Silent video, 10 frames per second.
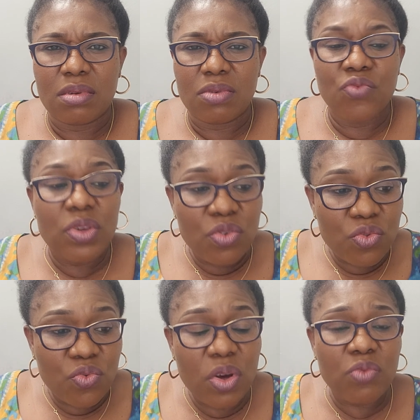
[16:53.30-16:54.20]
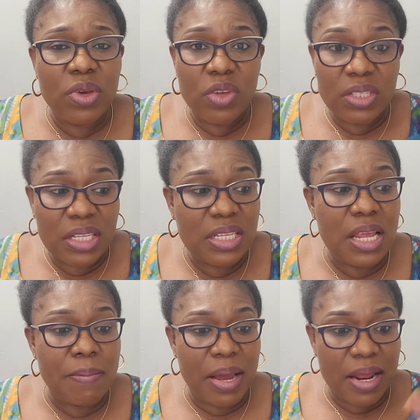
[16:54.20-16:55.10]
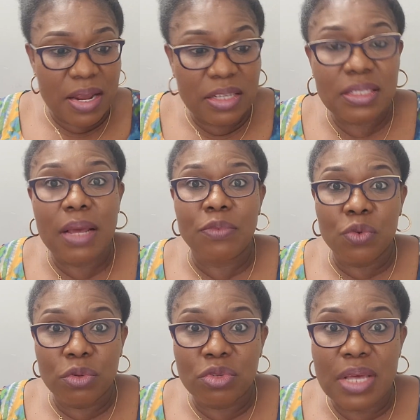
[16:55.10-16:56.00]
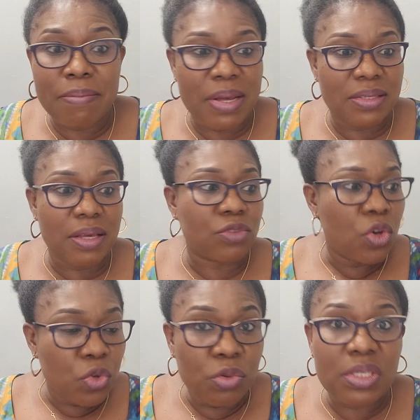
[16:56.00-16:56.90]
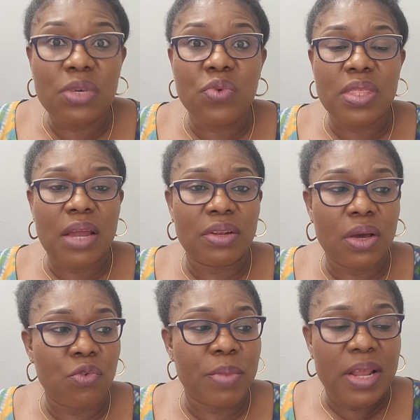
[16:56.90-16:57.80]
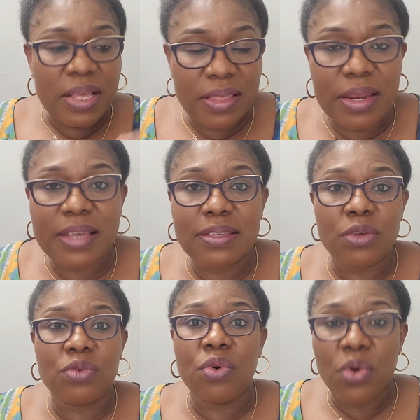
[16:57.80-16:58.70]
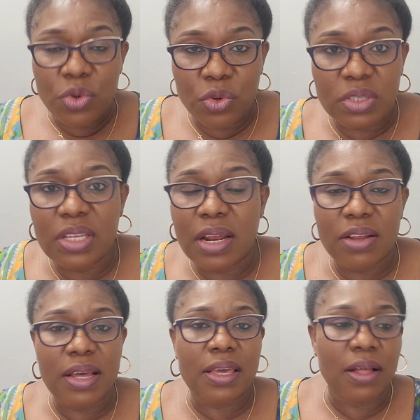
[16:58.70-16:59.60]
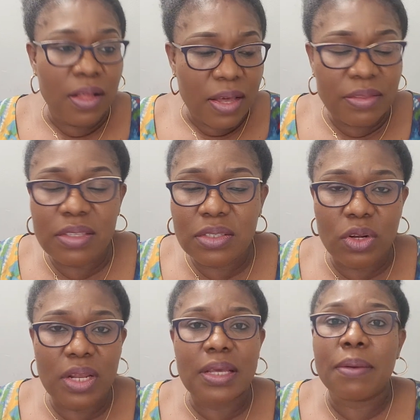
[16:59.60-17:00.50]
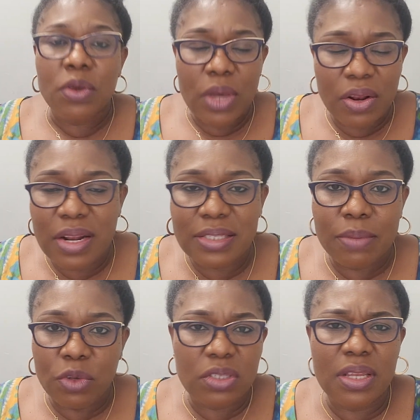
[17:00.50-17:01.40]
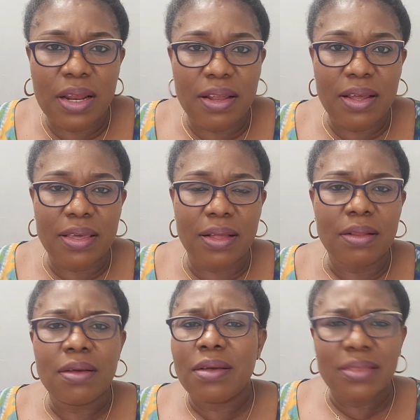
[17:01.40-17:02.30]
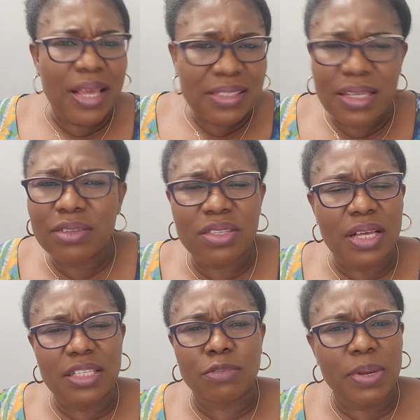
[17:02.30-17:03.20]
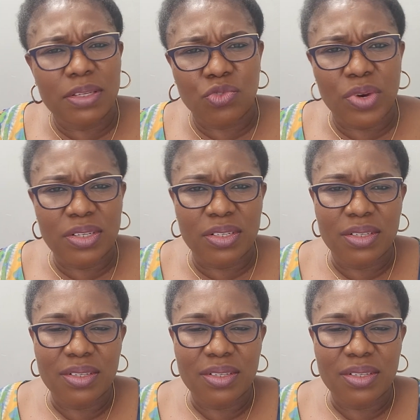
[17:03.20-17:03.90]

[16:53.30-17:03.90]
When you're dating a man and each time you go to that man's house, you see with another woman. The next day you go, you're seeing another girl. This the other time, another time you're seeing another girl. That tells you that this man is randy.